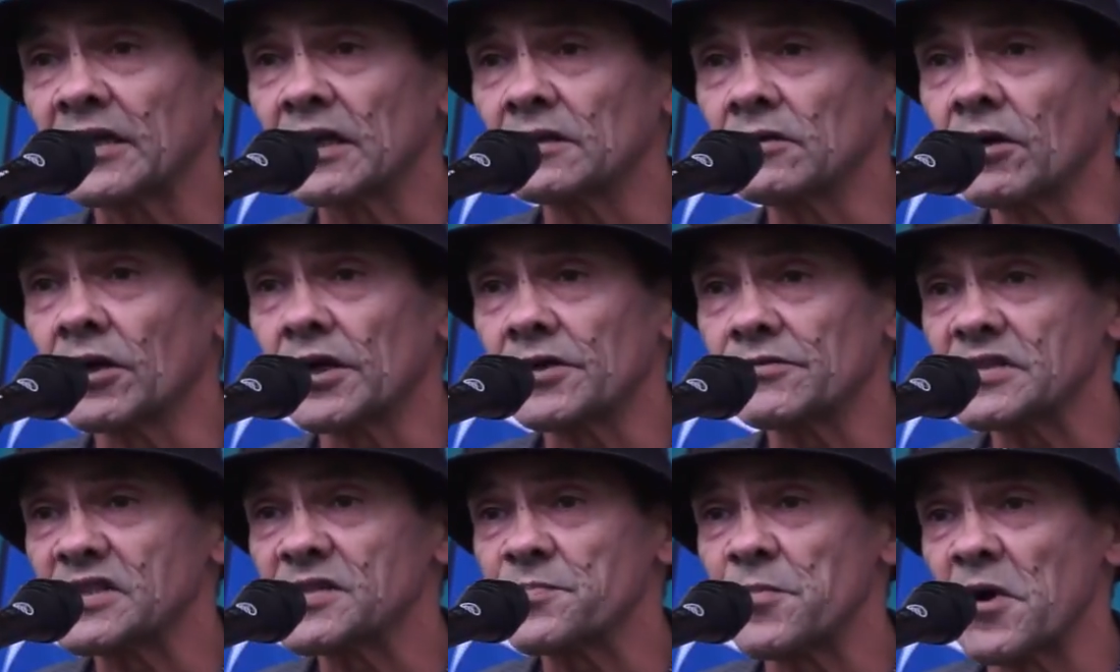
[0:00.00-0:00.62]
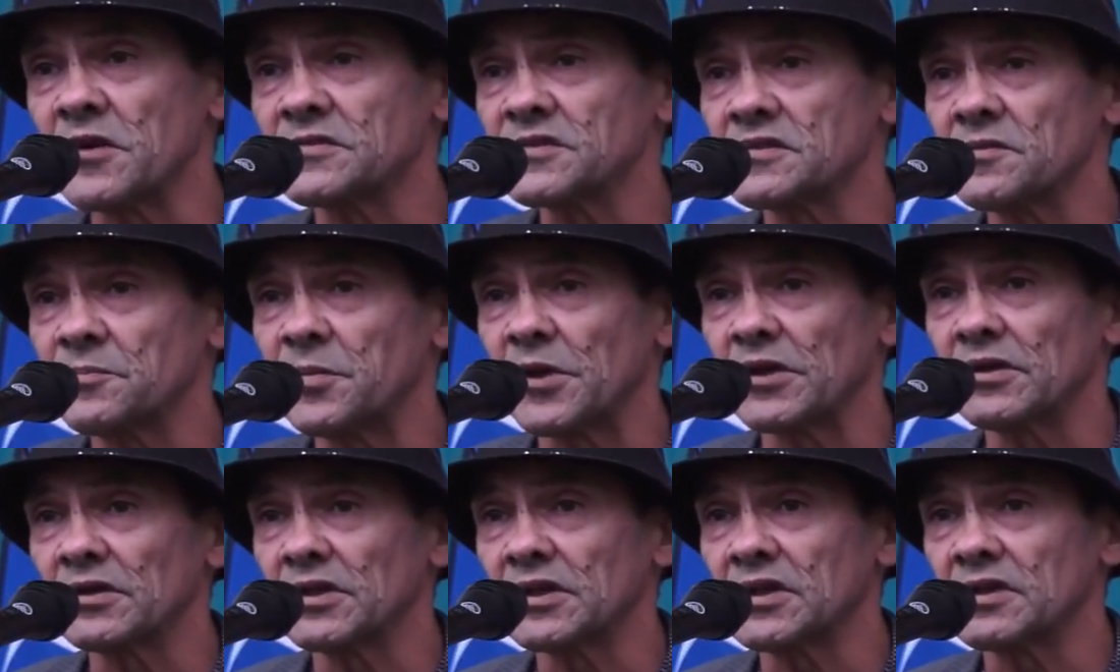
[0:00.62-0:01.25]
a lot of
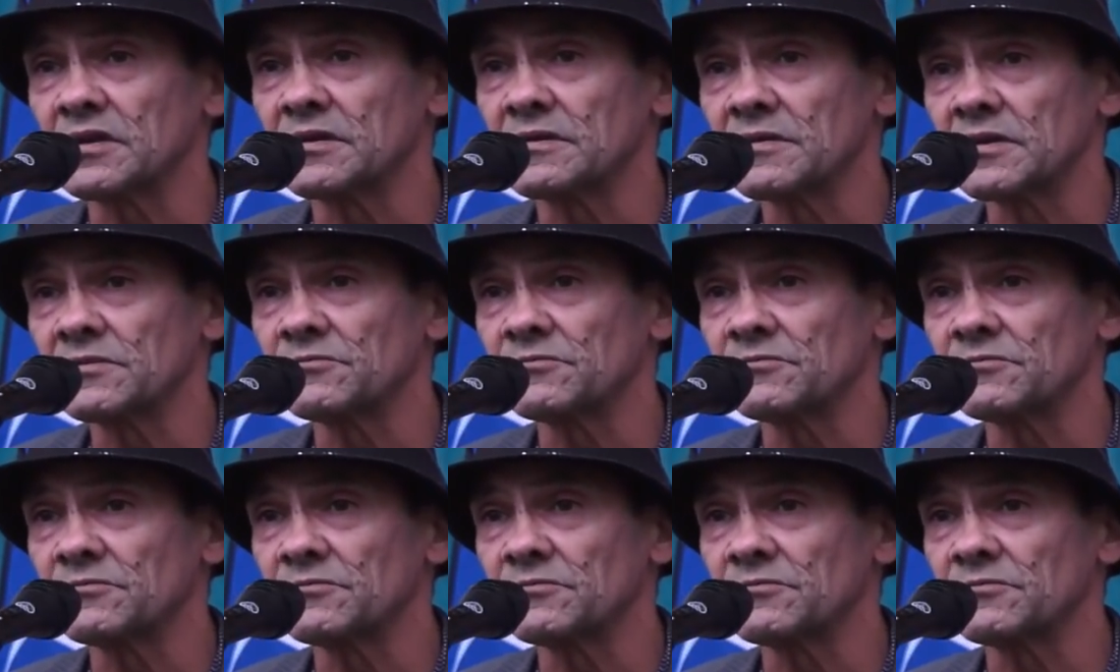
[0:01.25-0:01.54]
responsibility